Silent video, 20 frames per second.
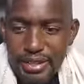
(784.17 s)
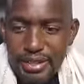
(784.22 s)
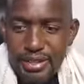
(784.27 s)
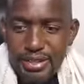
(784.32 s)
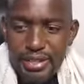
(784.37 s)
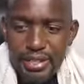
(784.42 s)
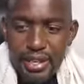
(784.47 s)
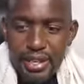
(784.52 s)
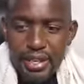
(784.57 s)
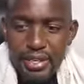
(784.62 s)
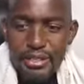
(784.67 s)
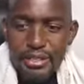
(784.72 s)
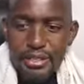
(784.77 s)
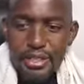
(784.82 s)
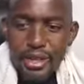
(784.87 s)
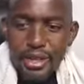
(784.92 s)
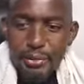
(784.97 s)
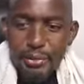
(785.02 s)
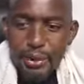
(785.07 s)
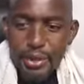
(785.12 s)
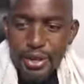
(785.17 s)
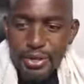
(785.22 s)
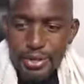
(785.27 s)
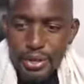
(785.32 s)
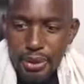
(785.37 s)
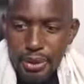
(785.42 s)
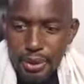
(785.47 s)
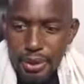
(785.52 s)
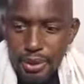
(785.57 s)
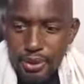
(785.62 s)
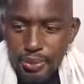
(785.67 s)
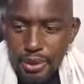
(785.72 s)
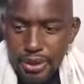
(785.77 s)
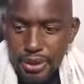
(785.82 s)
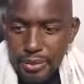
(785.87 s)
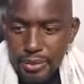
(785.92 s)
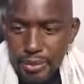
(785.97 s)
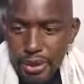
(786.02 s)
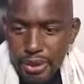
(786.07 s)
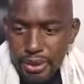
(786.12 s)
She says, Praise the Lord,
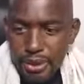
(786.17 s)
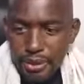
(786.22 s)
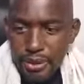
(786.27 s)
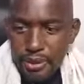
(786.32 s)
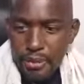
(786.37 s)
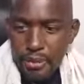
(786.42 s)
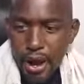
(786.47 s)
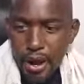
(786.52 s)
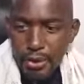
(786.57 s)
Brother Malcolm.